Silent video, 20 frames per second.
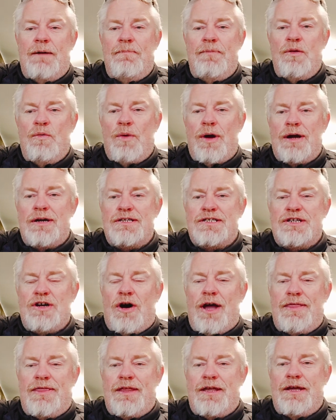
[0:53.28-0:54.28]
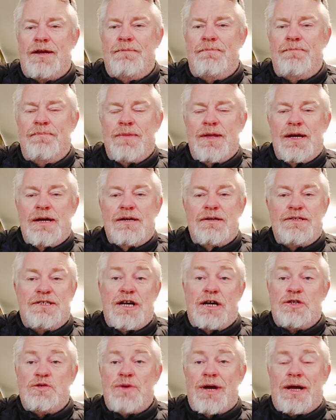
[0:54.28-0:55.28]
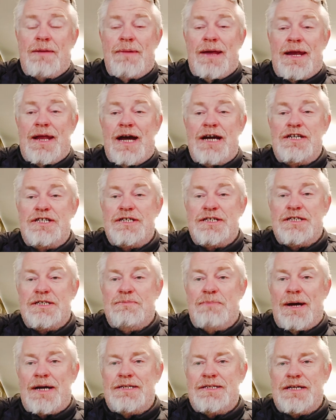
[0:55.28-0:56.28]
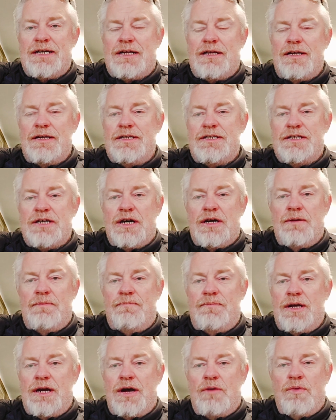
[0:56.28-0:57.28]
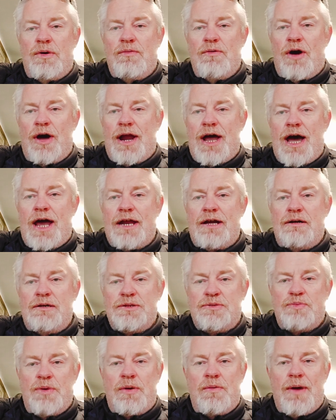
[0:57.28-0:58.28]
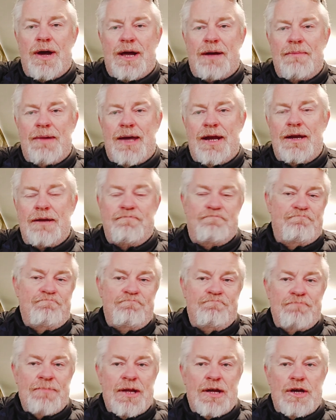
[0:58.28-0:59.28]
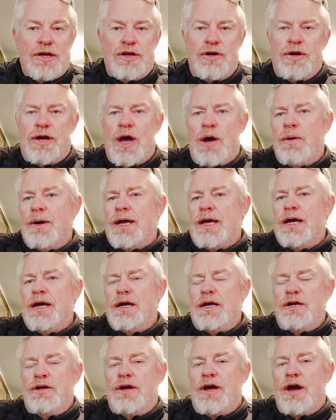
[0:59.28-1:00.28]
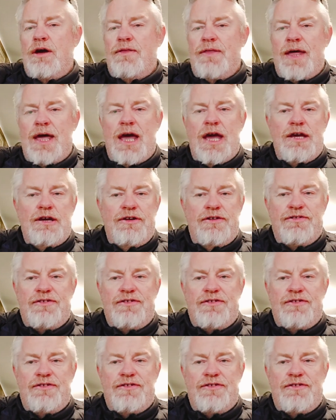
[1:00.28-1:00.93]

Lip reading: We're a site that sells recommendations, basically. So you know, we write articles, we recommend, you go here, you go there, you